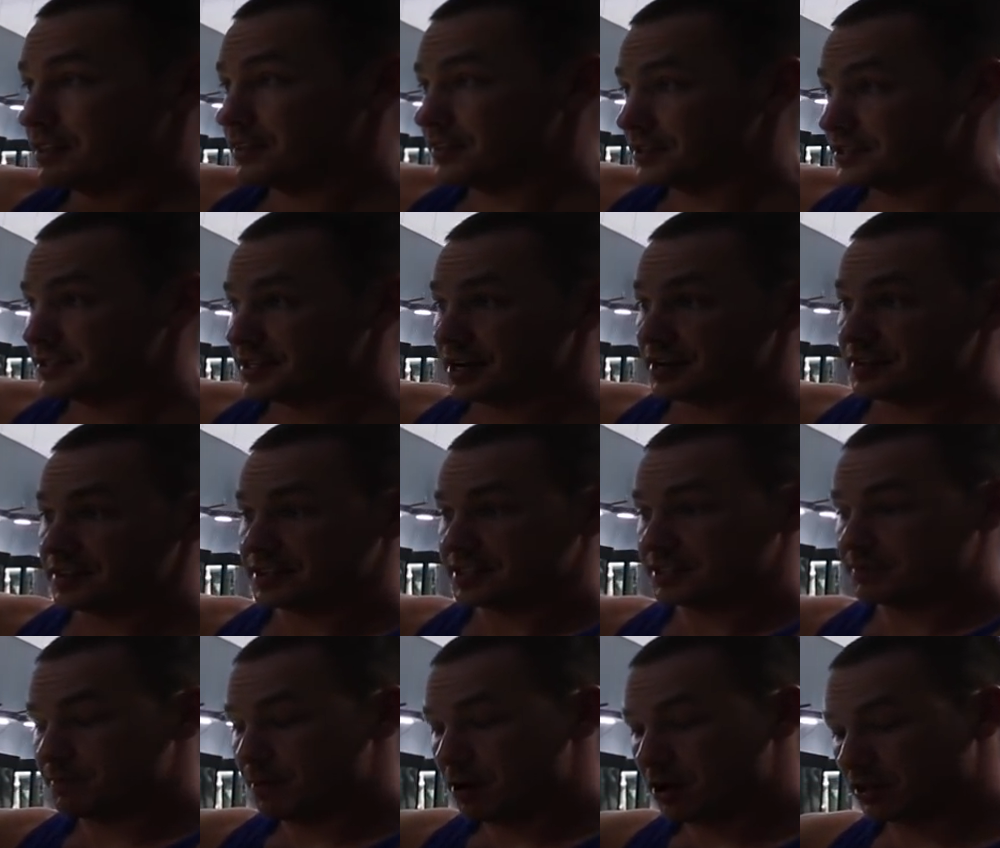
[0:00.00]
These are the
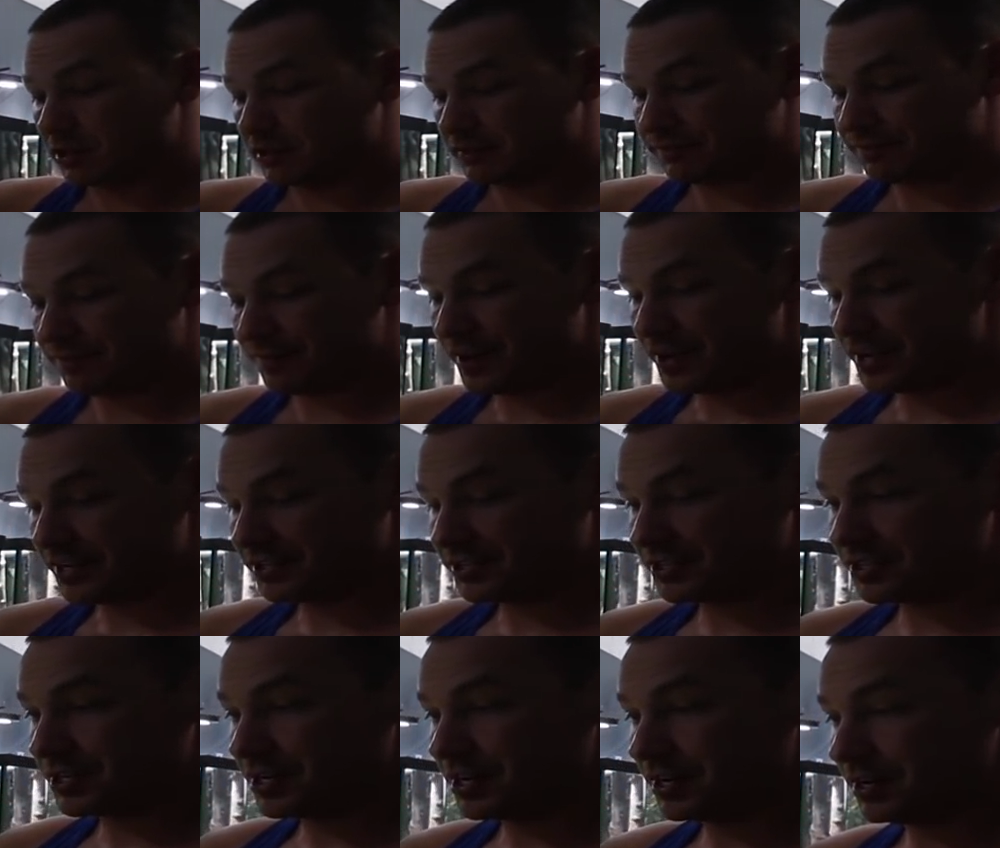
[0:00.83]
smaller
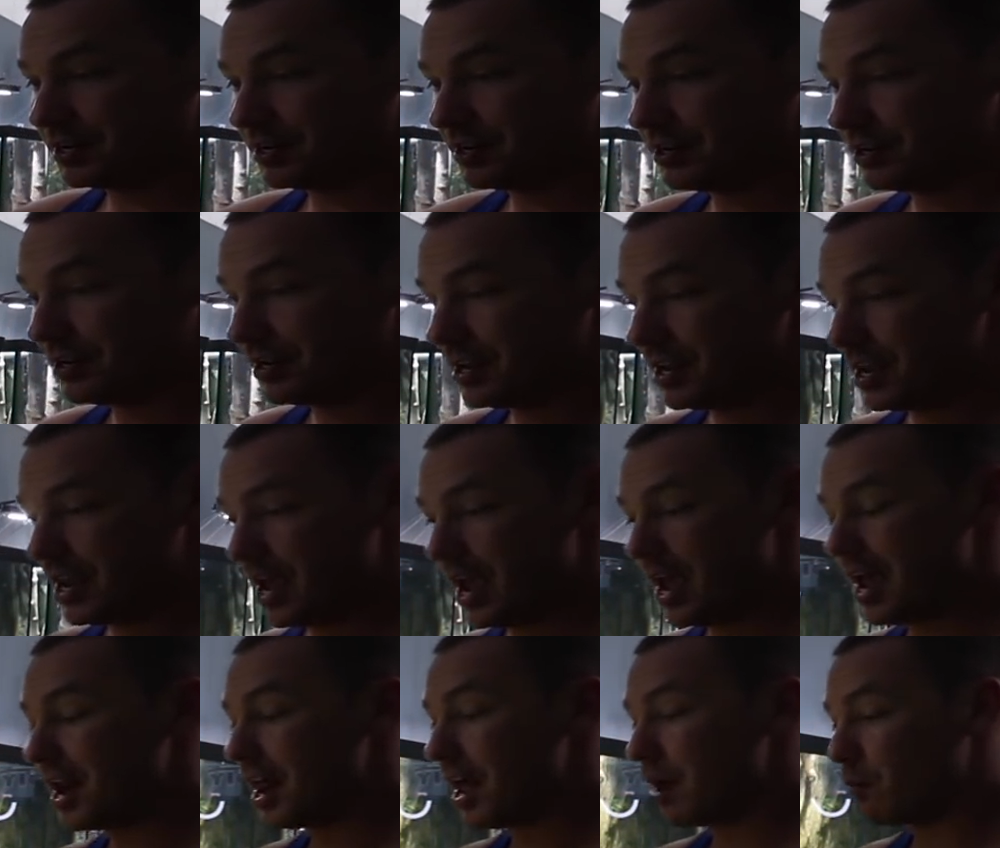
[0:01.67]
fish,
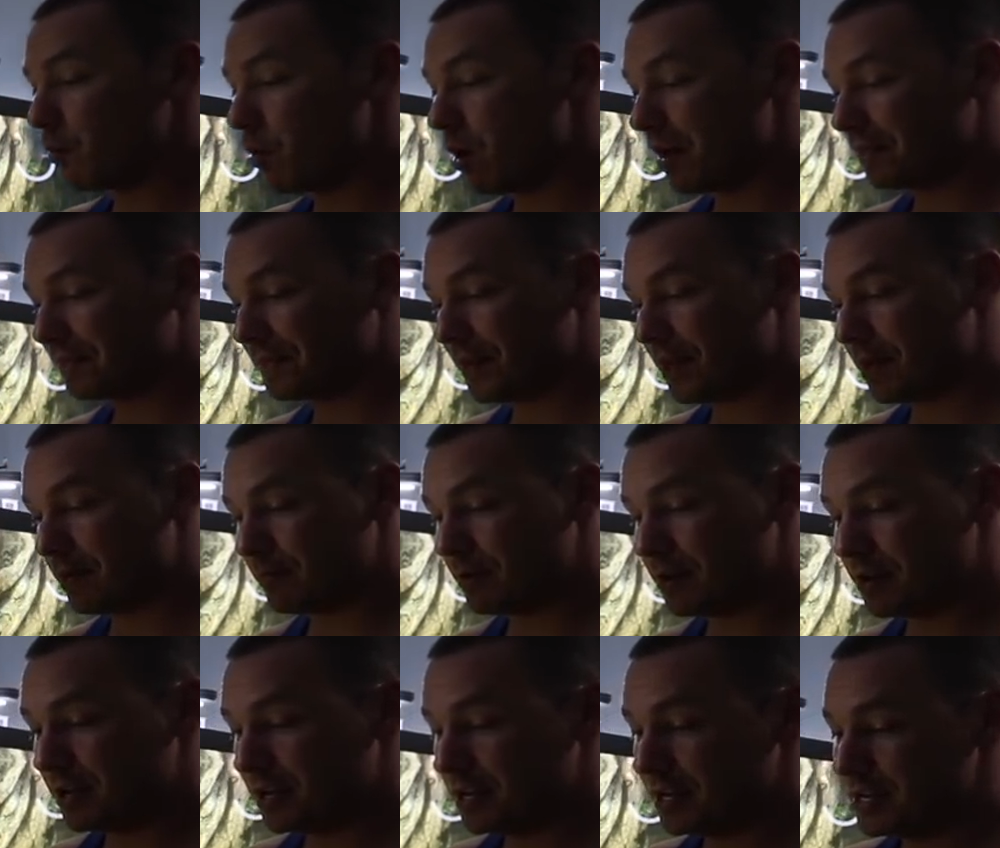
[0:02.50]
and I want
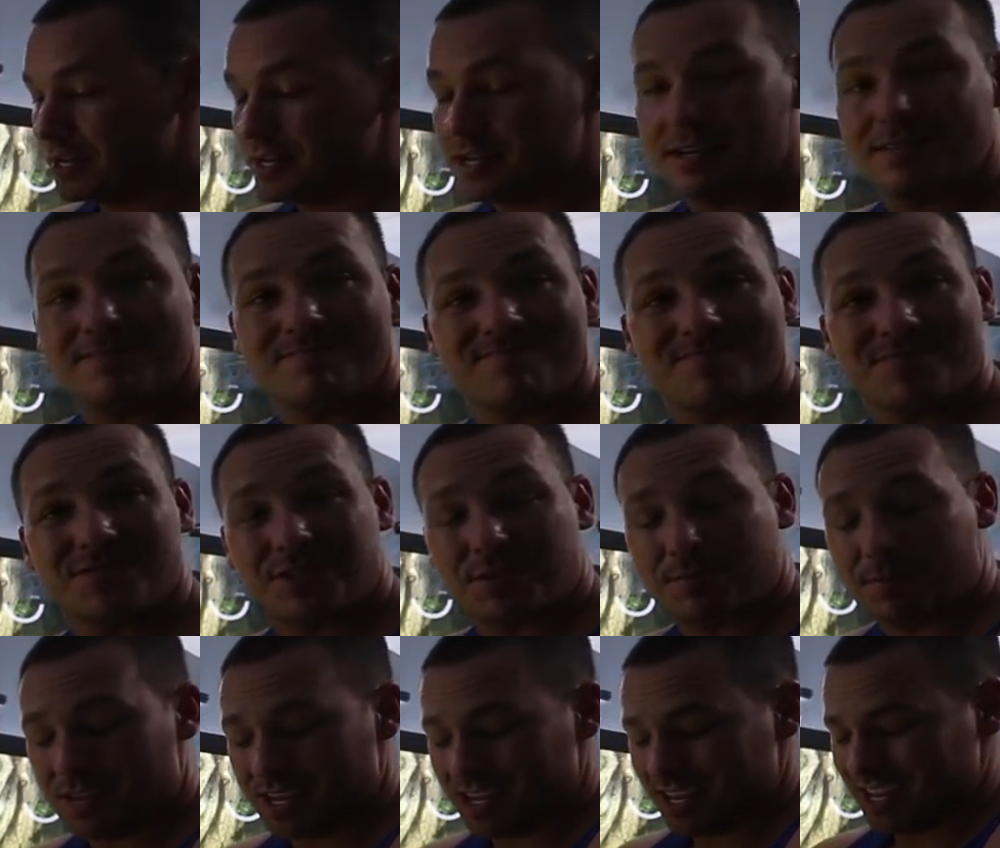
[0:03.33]
them
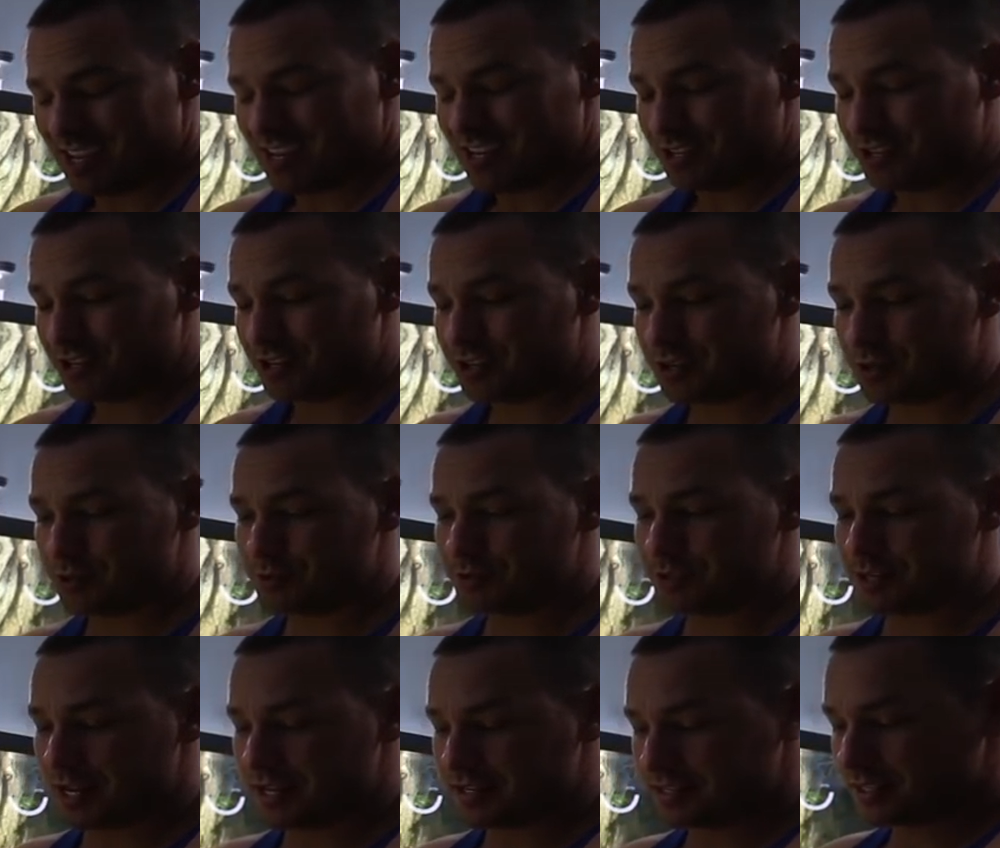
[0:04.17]
to be
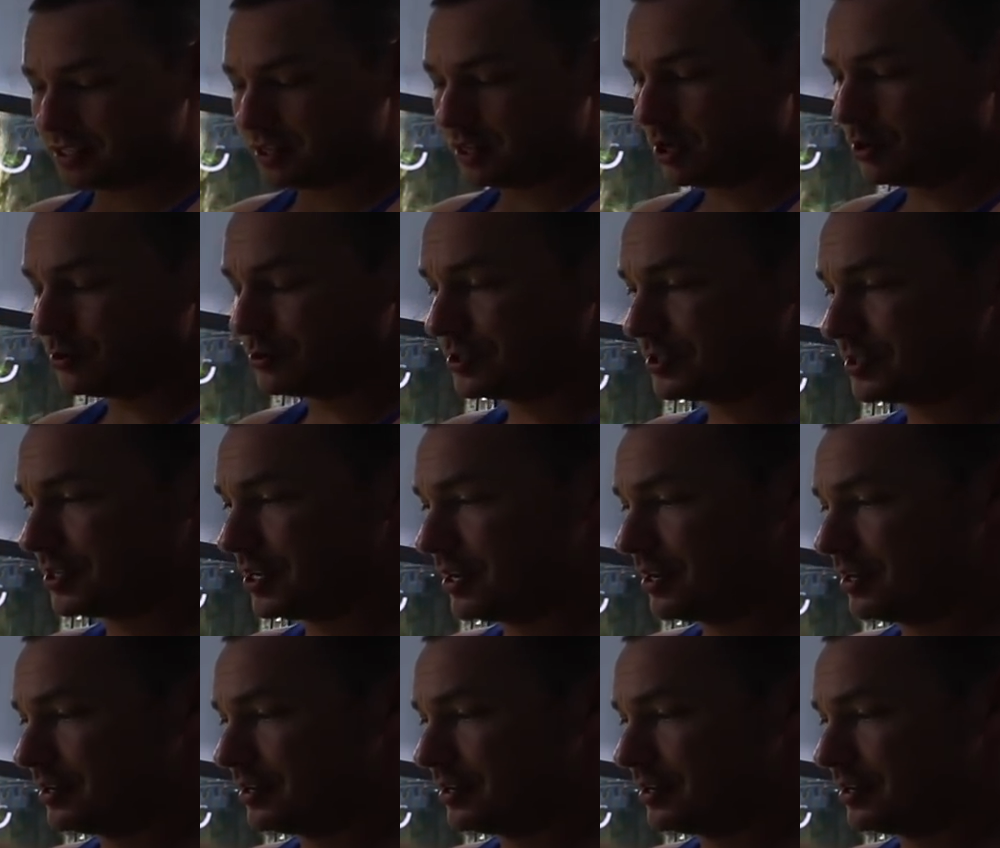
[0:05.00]
introduced as close